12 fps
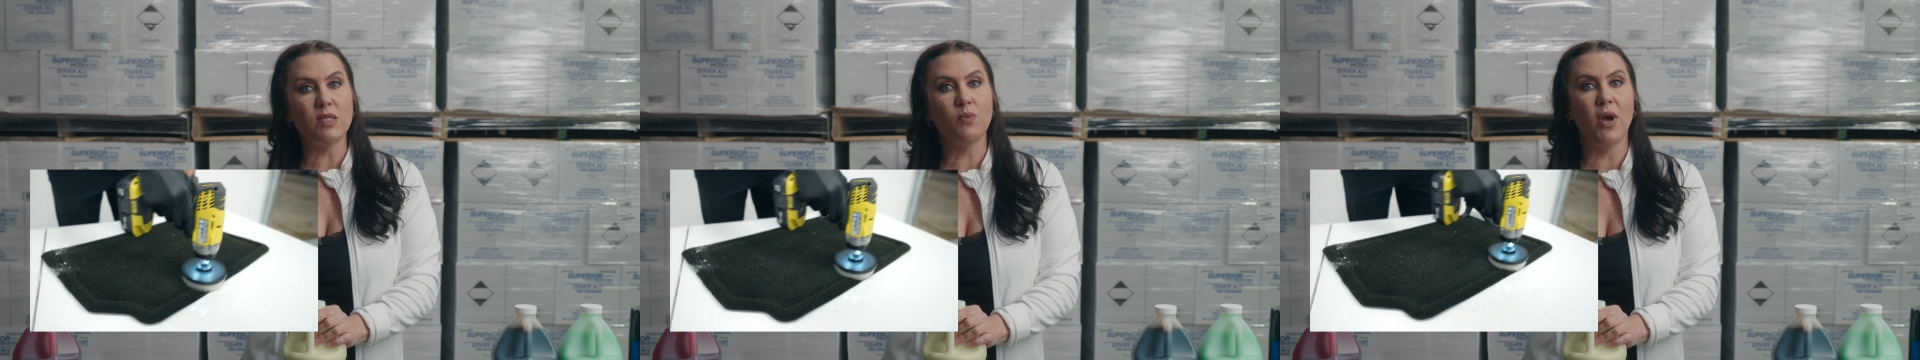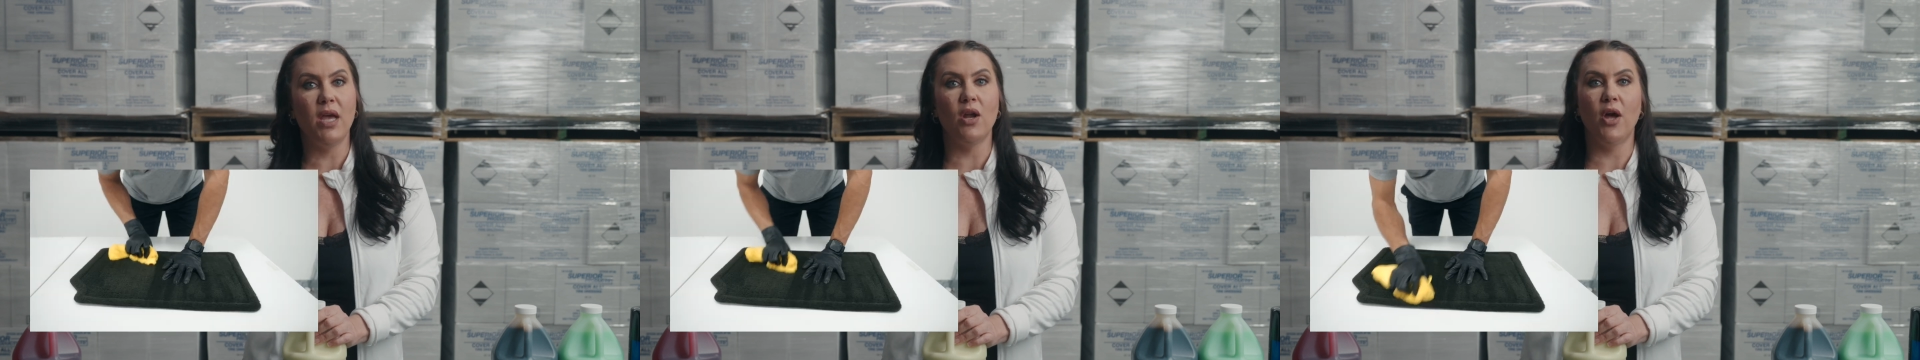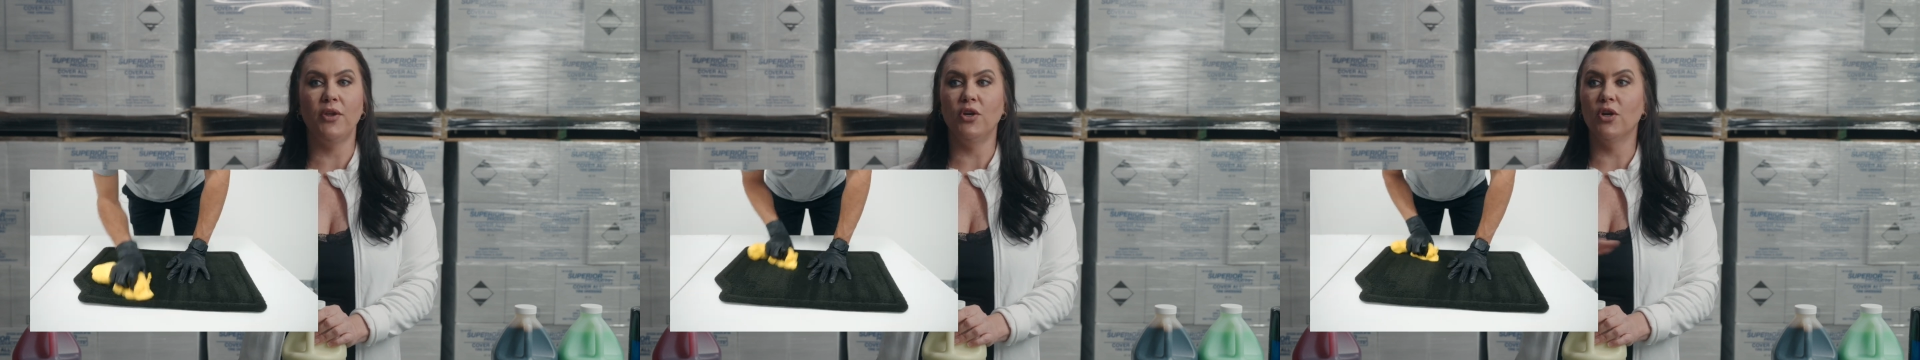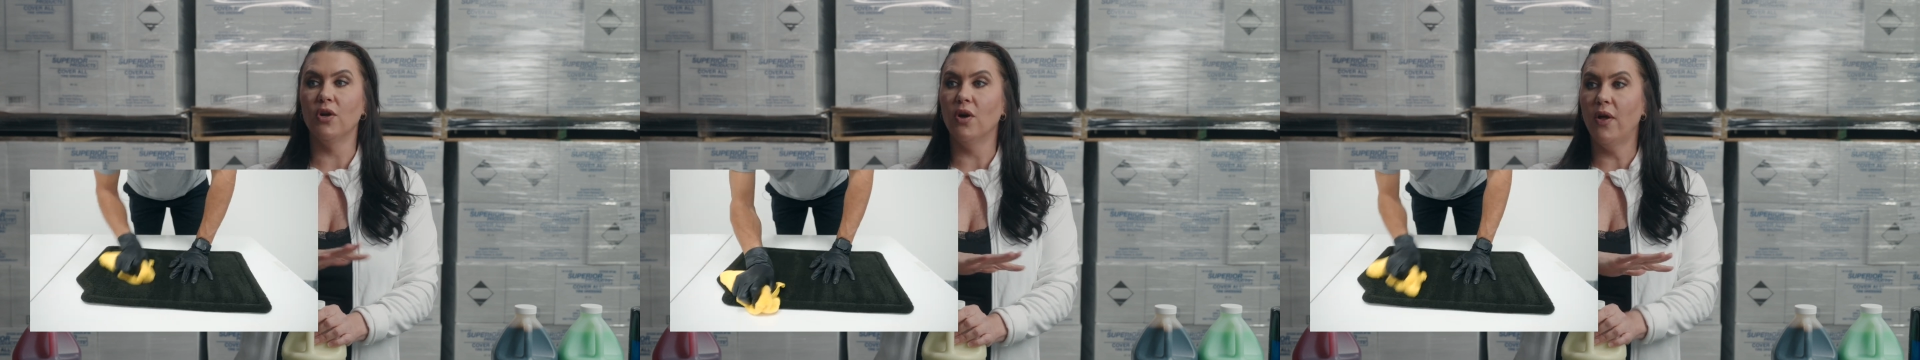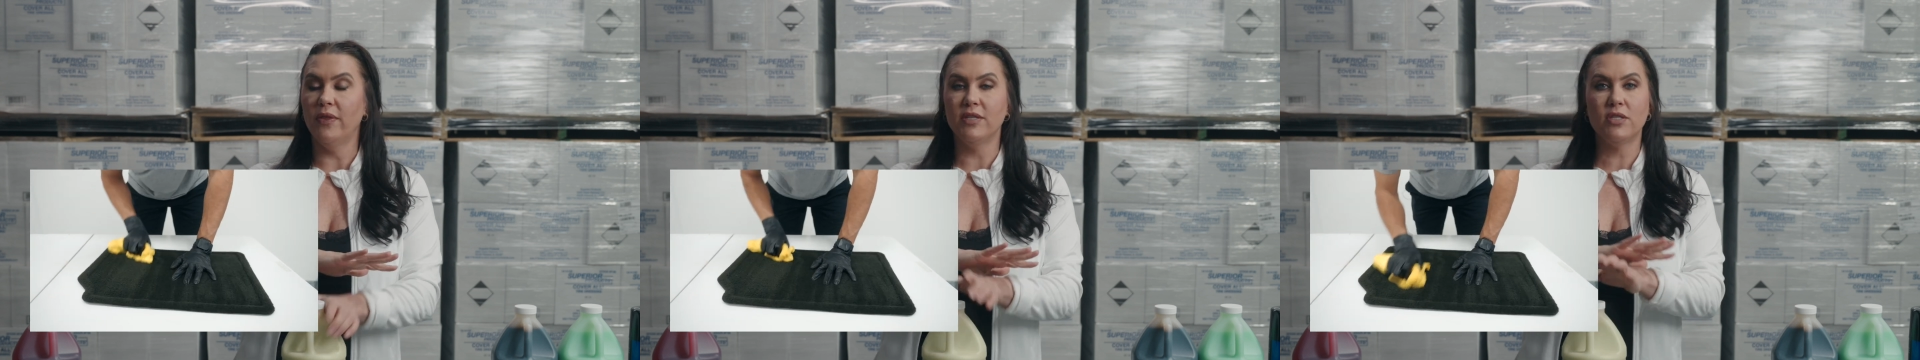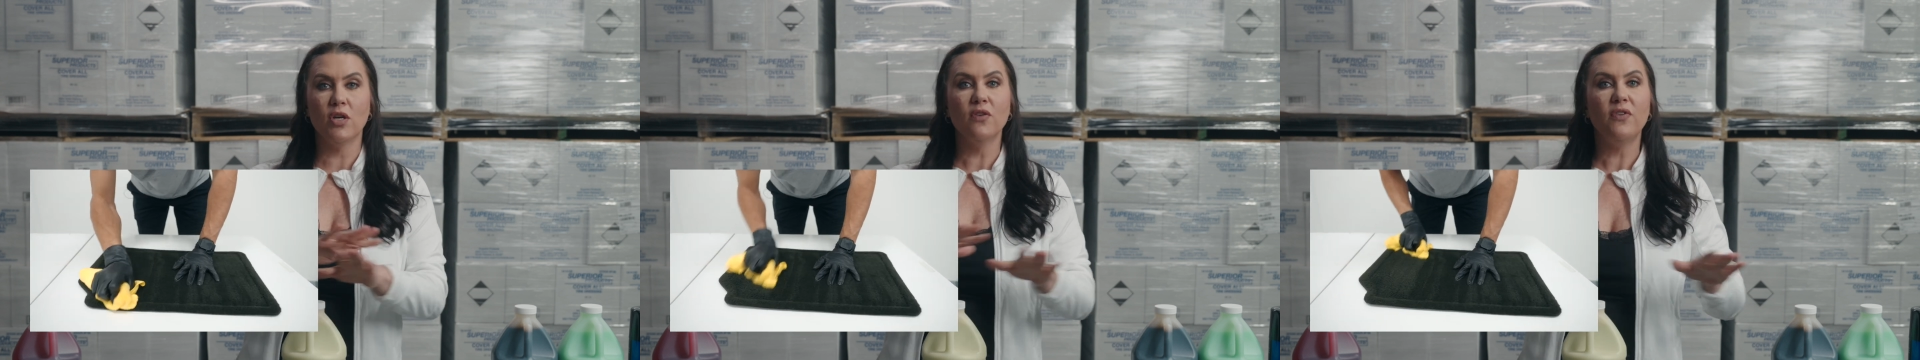spray it on the
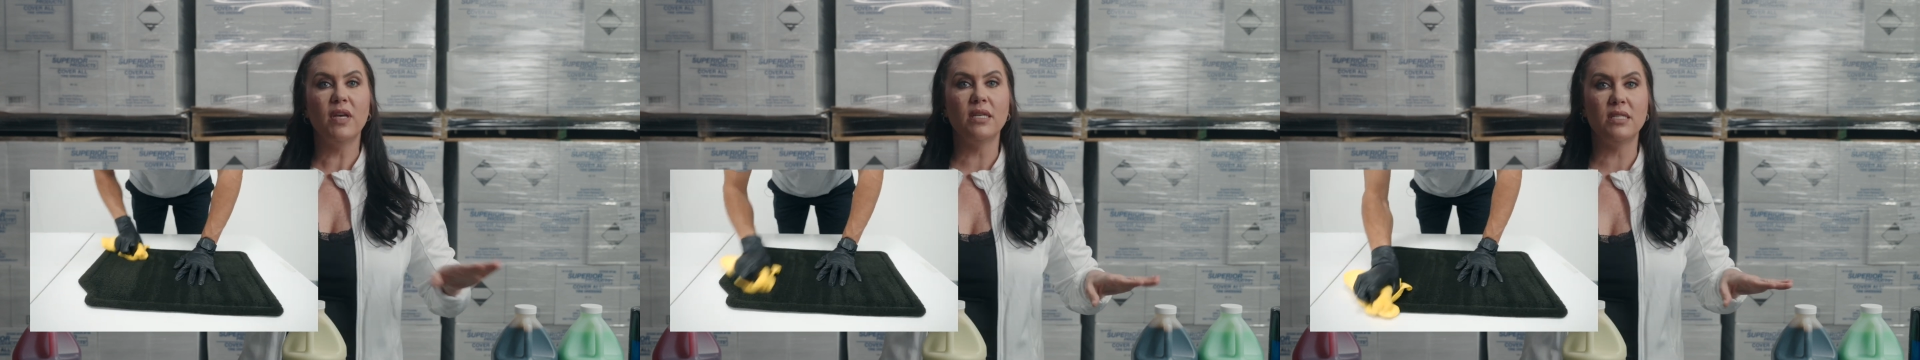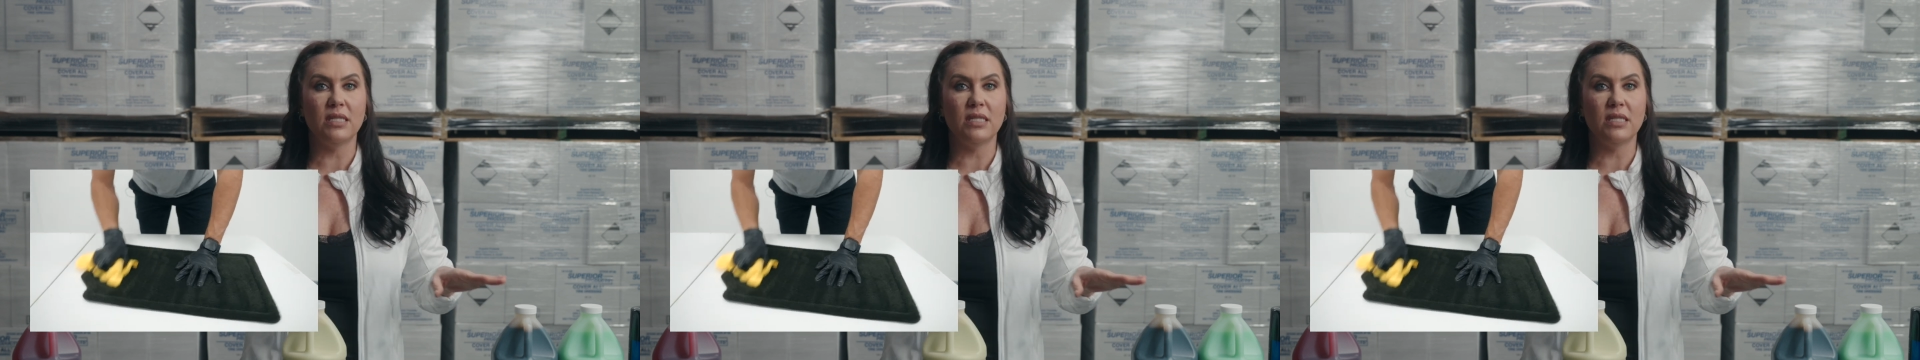surface.